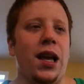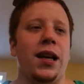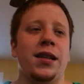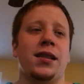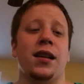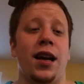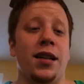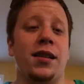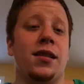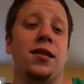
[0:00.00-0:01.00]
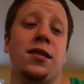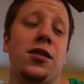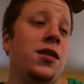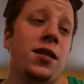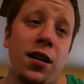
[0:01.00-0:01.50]
it's
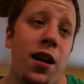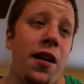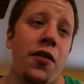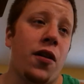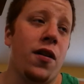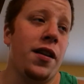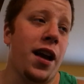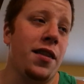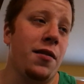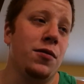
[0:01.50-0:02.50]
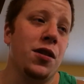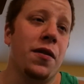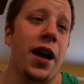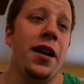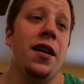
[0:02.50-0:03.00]
just another card that I think was
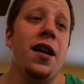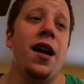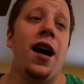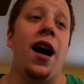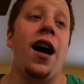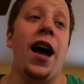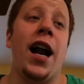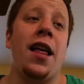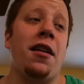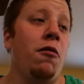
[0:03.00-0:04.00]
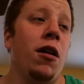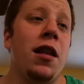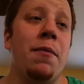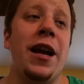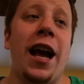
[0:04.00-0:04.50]
okay. And I think one
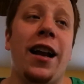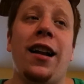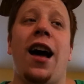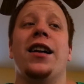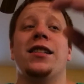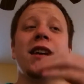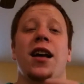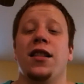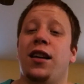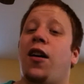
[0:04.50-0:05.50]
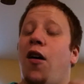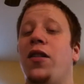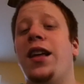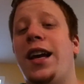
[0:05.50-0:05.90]
of the big headlines, the card